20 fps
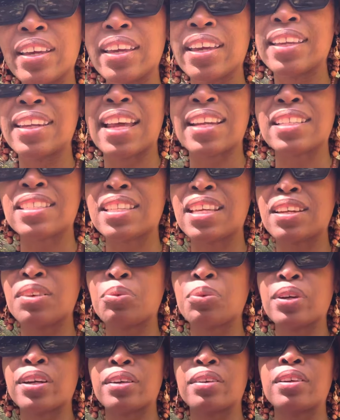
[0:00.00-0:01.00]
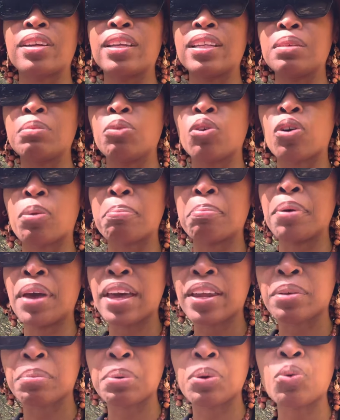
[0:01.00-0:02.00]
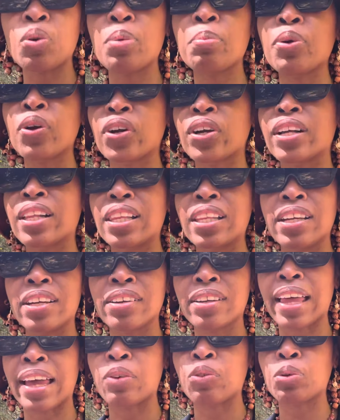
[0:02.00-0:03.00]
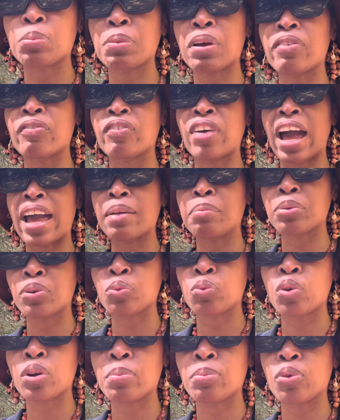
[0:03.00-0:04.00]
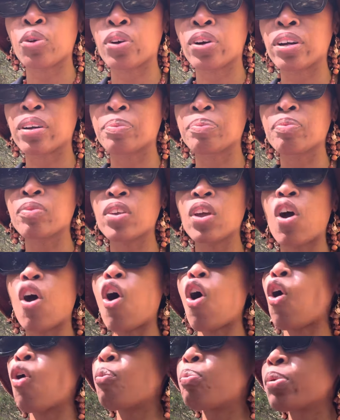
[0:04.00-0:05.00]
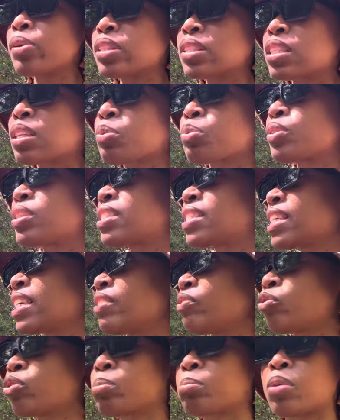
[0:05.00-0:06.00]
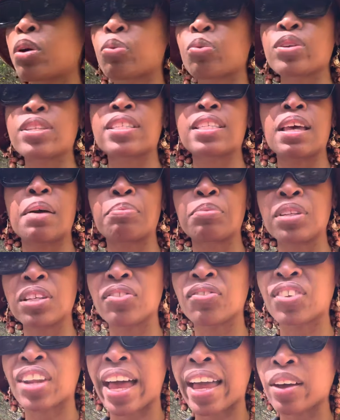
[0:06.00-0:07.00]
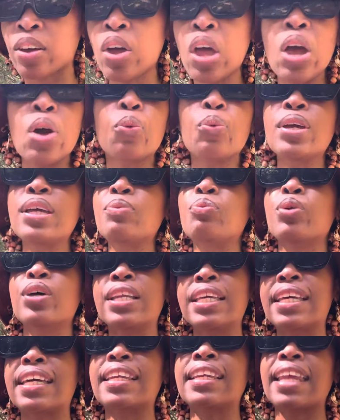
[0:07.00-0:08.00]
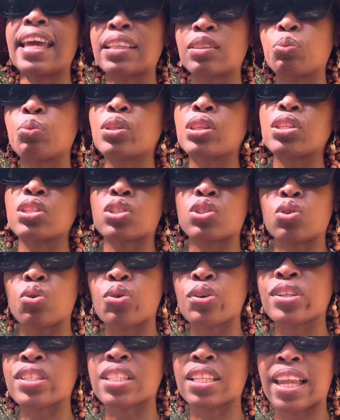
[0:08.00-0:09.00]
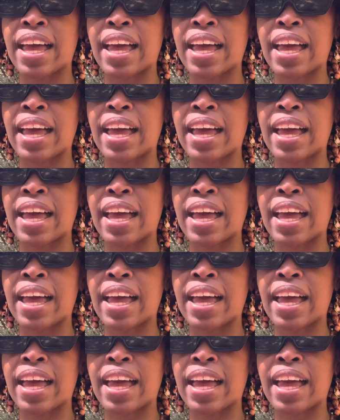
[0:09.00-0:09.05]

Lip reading: And not to say that we're any more better, but we're more clear. Like, we're more vibrant, we're more open to receive, we're more receptive. Like, we really connect with the source.